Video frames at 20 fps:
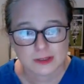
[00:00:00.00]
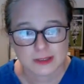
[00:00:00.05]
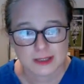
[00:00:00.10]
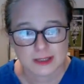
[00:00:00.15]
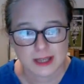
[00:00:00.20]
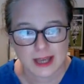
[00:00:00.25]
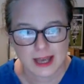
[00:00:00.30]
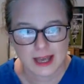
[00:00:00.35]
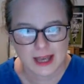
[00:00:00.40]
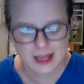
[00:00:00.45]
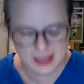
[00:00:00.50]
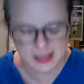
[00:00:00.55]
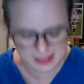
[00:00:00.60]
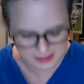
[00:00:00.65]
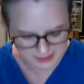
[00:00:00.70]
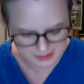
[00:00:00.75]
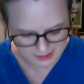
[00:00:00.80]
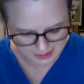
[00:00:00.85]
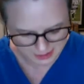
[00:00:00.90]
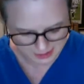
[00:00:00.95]

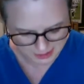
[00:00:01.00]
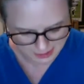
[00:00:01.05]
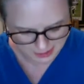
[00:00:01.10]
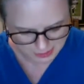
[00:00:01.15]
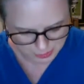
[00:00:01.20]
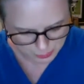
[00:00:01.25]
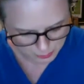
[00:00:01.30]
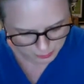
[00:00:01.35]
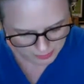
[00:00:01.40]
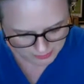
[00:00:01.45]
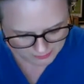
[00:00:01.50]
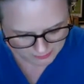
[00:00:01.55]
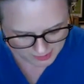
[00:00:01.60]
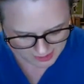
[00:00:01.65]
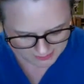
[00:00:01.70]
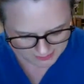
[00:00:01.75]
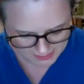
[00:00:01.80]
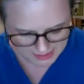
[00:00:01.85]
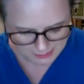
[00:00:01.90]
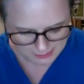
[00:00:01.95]
and
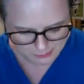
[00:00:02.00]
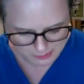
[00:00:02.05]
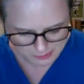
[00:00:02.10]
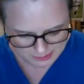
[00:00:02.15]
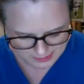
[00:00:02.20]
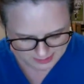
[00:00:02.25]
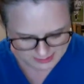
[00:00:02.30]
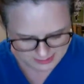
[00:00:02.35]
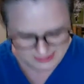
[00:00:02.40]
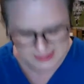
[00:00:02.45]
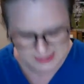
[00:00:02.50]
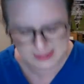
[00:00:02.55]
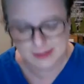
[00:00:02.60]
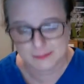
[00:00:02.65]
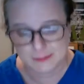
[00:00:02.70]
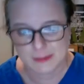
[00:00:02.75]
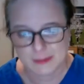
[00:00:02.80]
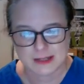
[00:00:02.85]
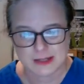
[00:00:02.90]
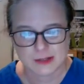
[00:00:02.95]
25 hours into the
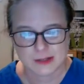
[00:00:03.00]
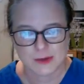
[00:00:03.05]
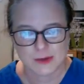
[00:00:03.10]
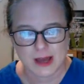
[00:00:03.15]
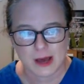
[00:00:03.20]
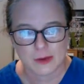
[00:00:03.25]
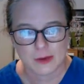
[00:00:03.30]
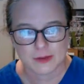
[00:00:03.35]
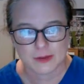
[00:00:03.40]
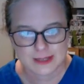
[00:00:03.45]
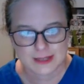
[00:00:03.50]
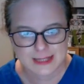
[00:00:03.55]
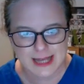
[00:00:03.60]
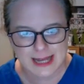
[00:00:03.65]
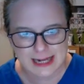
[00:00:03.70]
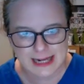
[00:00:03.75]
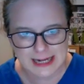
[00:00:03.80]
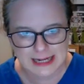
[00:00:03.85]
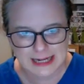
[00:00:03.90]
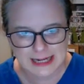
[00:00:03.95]
mental health
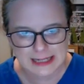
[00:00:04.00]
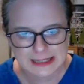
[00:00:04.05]
setting.